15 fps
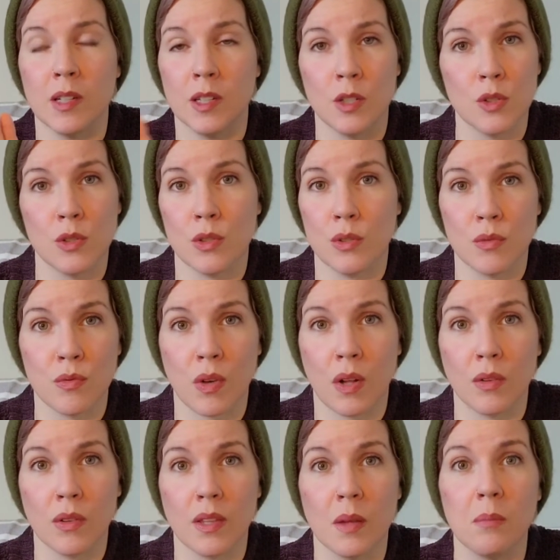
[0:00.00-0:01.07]
You should just
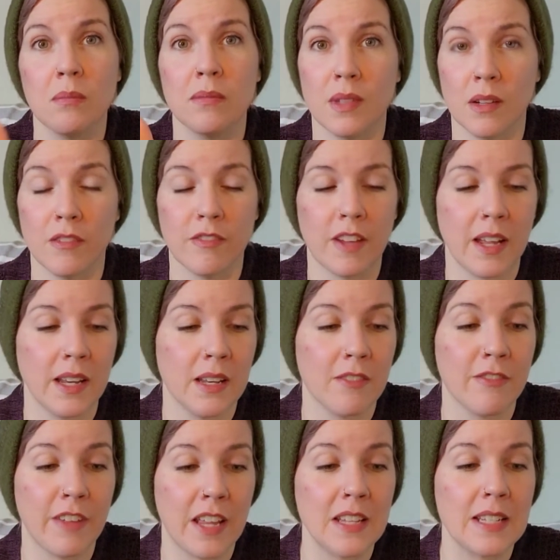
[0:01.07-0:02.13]
follow them. They're
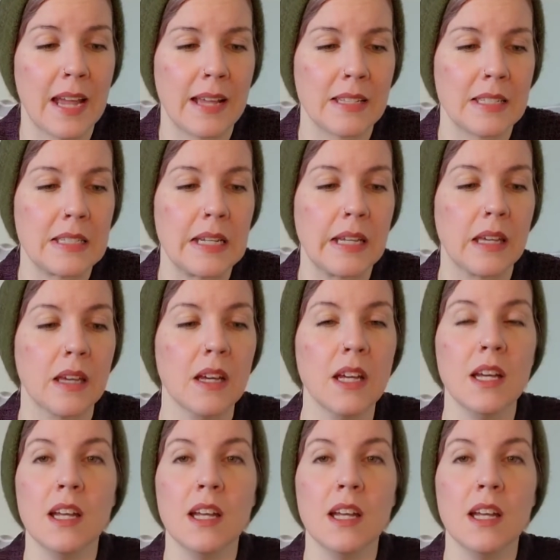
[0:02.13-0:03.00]
fantastic.